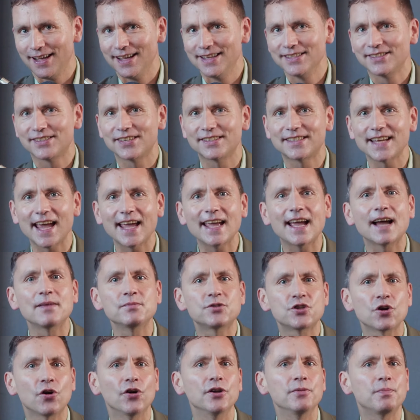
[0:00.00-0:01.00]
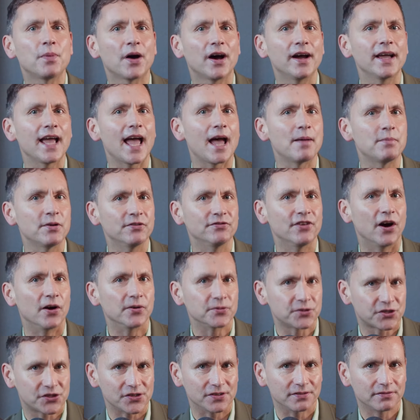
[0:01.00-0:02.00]
Today, I'm joined by Emma
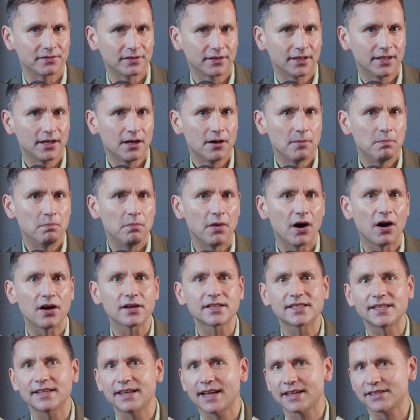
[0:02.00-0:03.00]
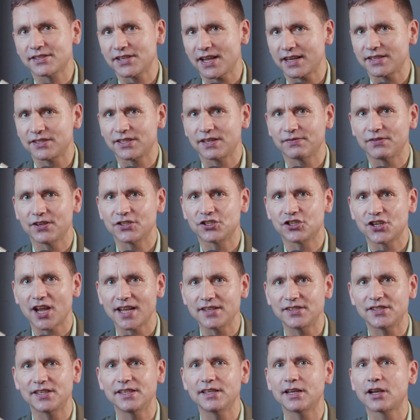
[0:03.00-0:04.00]
Rowson, marketing executive at
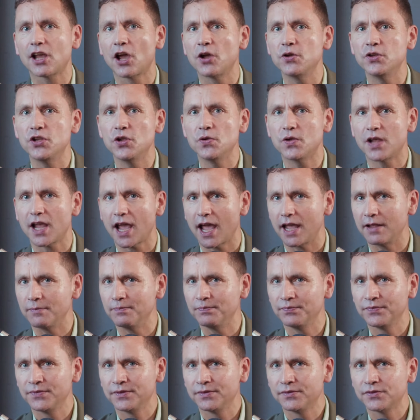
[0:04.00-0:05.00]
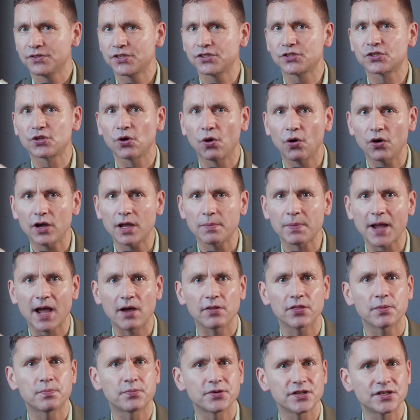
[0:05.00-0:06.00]
JCDecaux UK, to talk
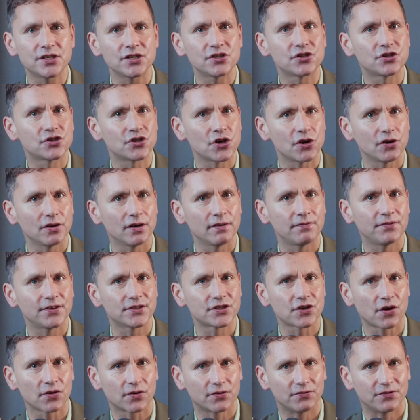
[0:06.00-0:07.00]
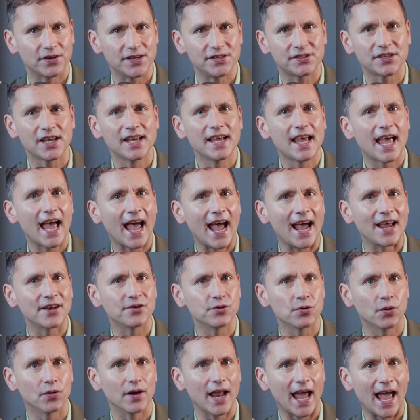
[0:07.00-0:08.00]
about the British Journal of Photography's
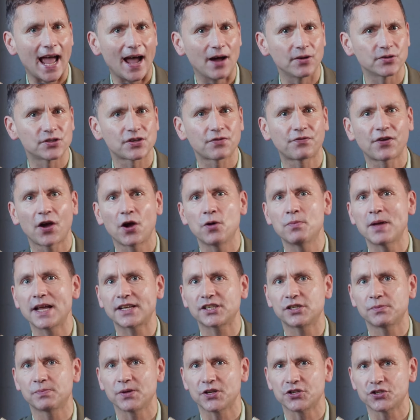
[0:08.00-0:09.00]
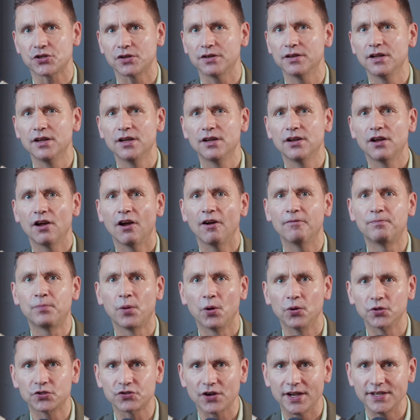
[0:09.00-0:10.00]
annual out-of-home exhibition of
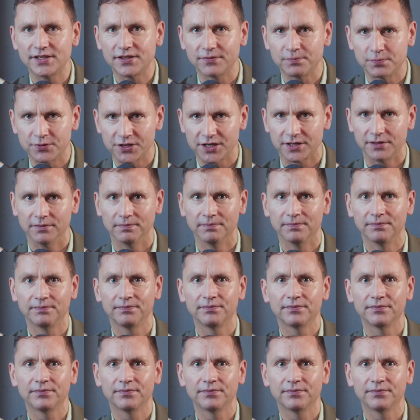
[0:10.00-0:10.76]
Portrait of Britain.